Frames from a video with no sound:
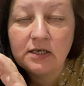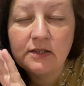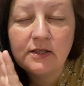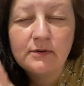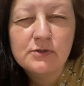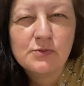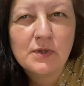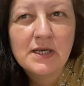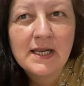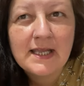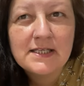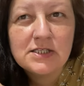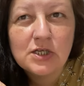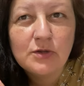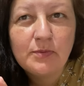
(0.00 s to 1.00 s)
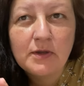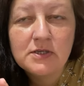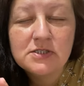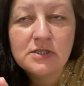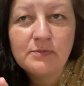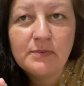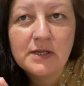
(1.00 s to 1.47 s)
There was one lady who
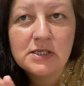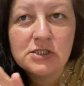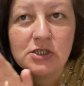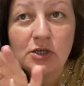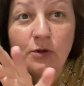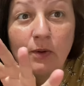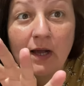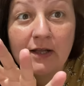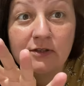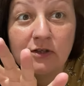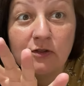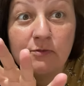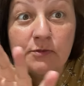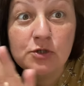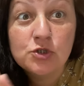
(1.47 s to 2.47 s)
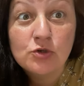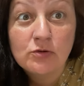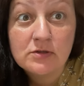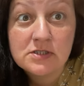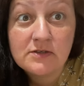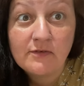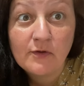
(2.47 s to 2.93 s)
posted a picture who had done the
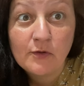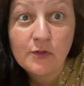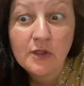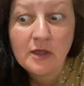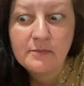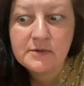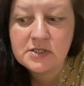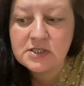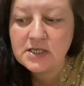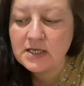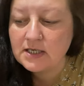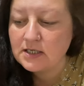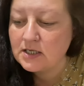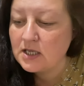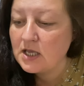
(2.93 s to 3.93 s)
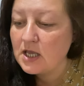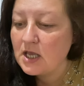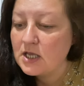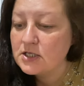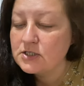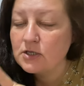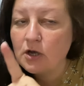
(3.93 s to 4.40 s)
majority of it on her machine.
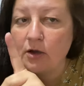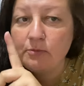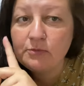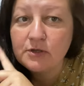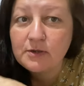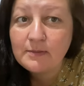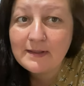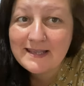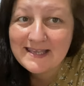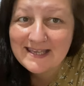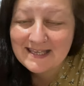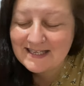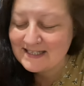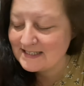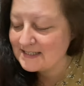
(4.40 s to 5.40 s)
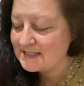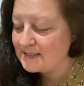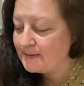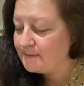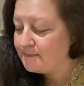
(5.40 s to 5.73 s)
So I'm going to make it